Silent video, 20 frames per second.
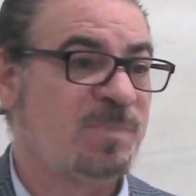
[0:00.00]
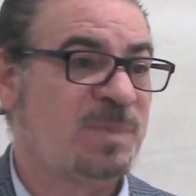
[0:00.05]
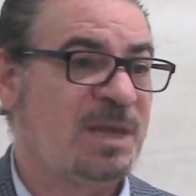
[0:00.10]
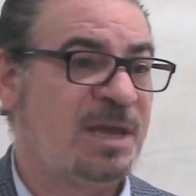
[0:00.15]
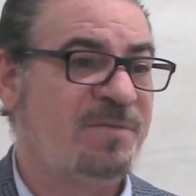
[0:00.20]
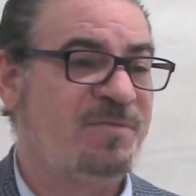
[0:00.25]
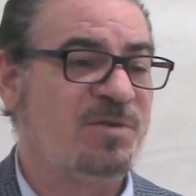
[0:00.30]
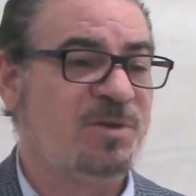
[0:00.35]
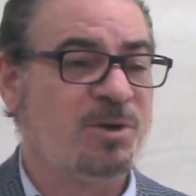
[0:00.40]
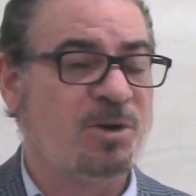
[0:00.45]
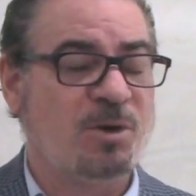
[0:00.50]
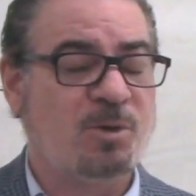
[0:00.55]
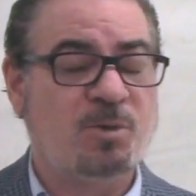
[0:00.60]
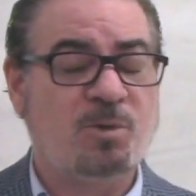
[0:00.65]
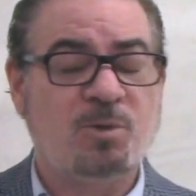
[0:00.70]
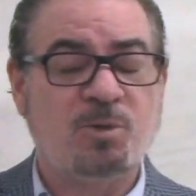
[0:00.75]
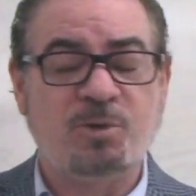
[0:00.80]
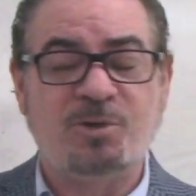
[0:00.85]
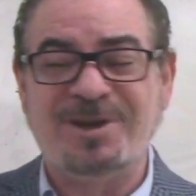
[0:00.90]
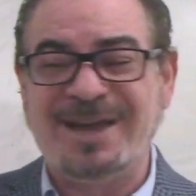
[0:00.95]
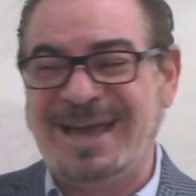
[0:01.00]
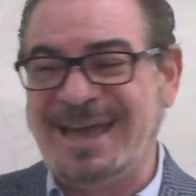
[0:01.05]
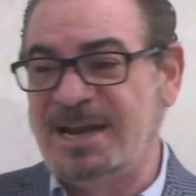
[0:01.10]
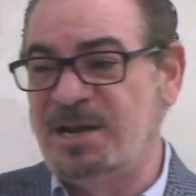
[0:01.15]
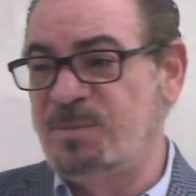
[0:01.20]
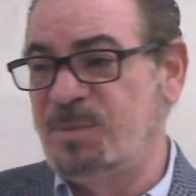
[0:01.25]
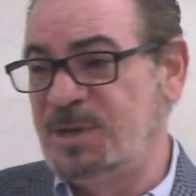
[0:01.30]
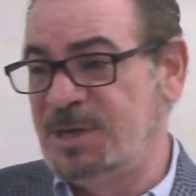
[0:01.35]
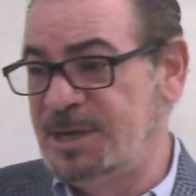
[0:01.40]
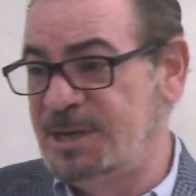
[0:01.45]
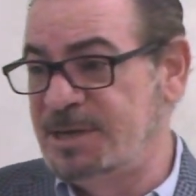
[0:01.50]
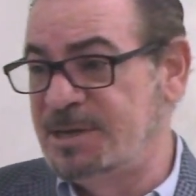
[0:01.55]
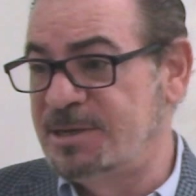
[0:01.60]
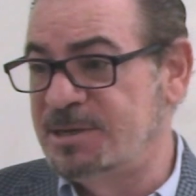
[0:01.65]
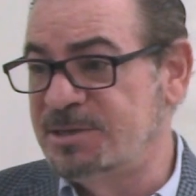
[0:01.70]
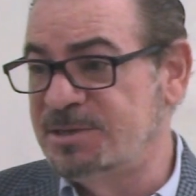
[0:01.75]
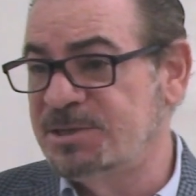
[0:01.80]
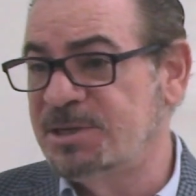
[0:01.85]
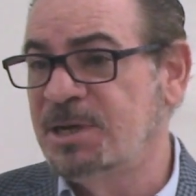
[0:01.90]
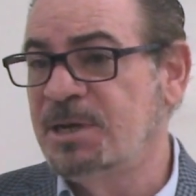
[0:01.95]
If you know who your enemy
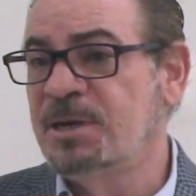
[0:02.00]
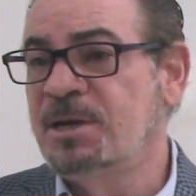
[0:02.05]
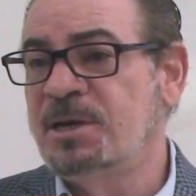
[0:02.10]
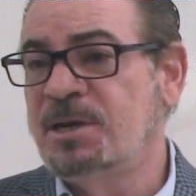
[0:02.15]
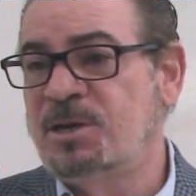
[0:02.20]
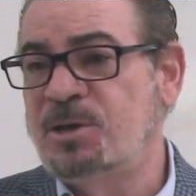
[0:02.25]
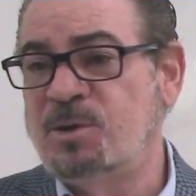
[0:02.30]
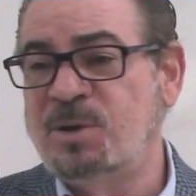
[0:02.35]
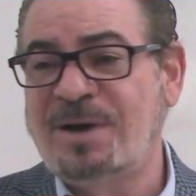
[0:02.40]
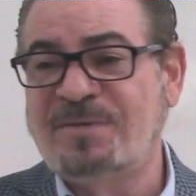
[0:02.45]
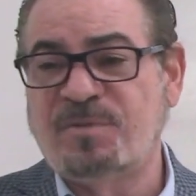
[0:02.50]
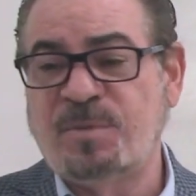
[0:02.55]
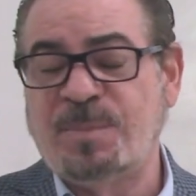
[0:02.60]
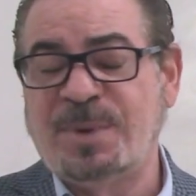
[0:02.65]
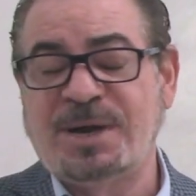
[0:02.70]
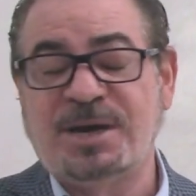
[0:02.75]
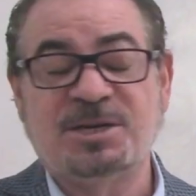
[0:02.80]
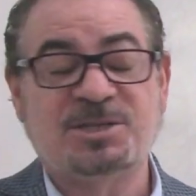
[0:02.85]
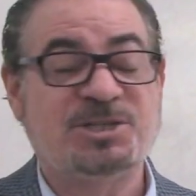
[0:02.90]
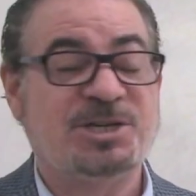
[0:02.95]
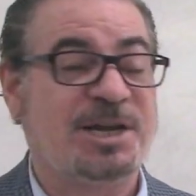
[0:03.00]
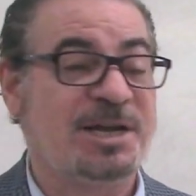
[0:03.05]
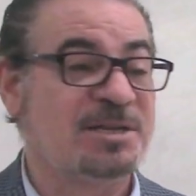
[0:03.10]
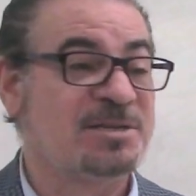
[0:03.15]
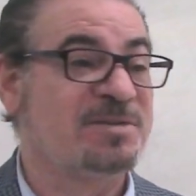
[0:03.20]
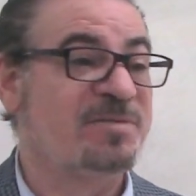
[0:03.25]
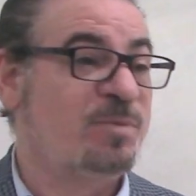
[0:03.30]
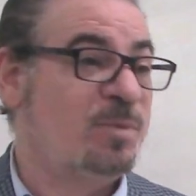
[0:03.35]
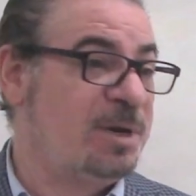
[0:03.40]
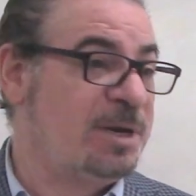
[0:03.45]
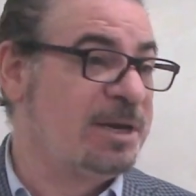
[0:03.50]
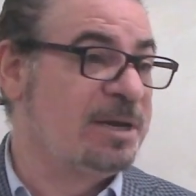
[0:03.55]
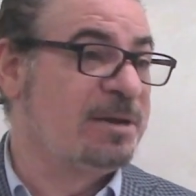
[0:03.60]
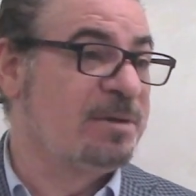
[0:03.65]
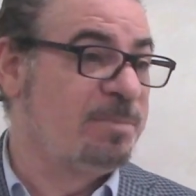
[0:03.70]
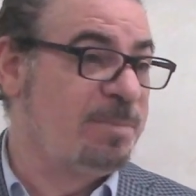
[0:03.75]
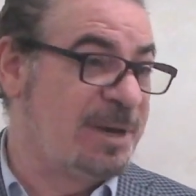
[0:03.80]
is, you have a better chance of winning.